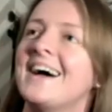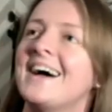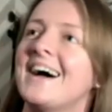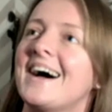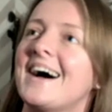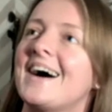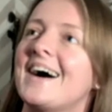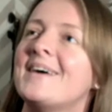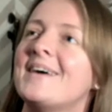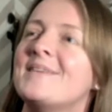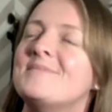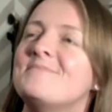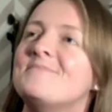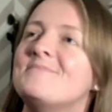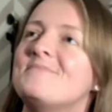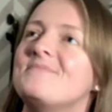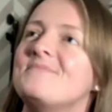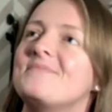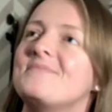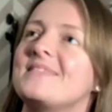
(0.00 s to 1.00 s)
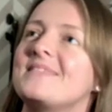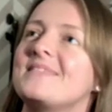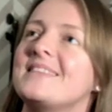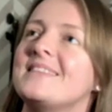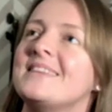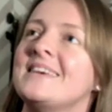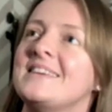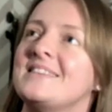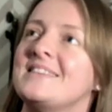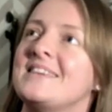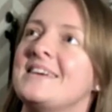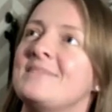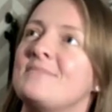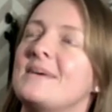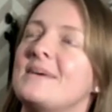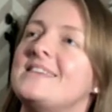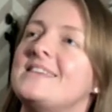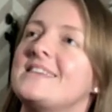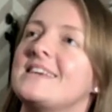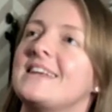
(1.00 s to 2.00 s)
It
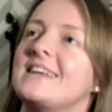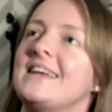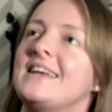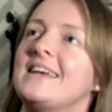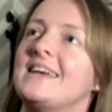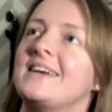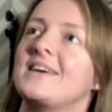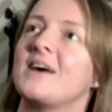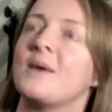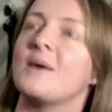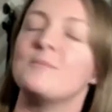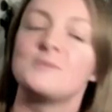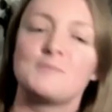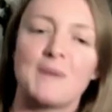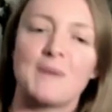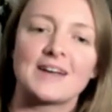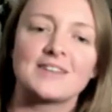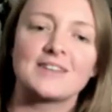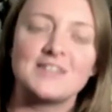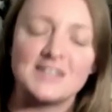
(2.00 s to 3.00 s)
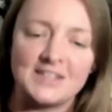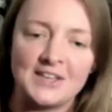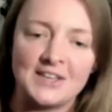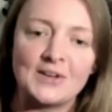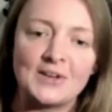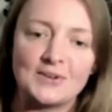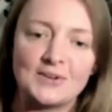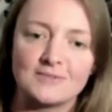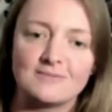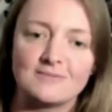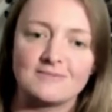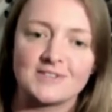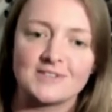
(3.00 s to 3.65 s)
basically comes back to you.